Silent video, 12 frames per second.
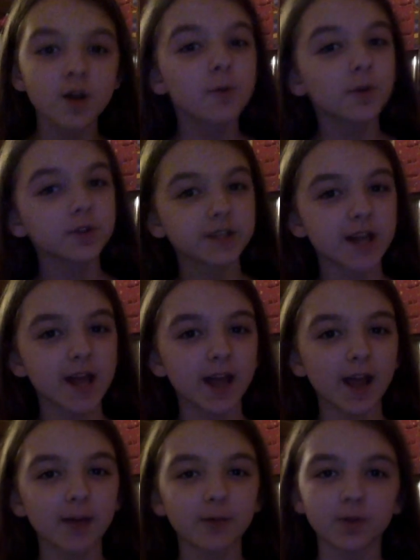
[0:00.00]
where today
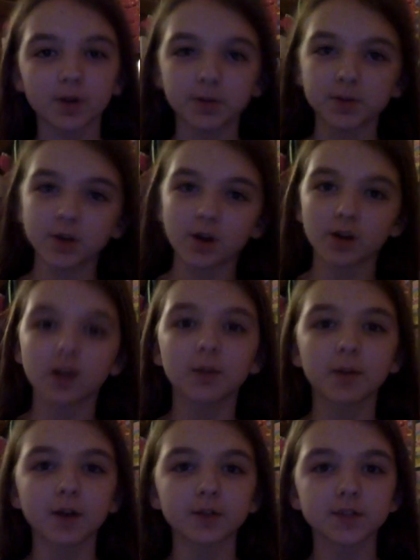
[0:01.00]
I'm going to be talking
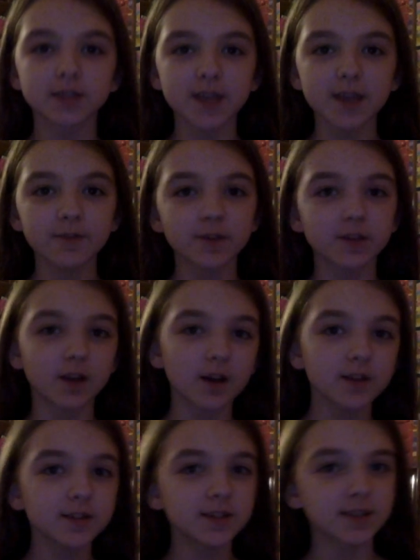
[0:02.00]
about safe and
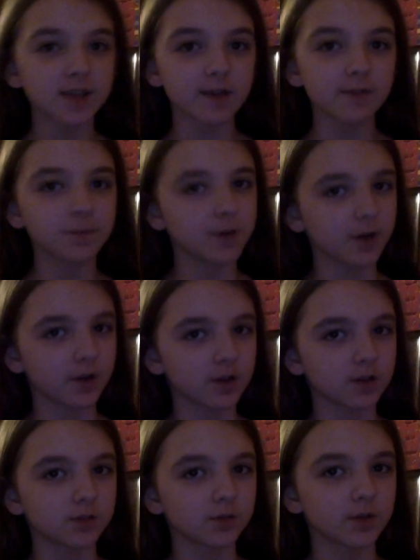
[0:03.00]
unsafe
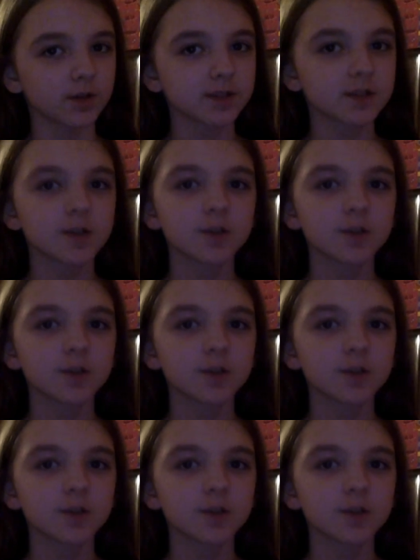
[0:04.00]
parakeet toys.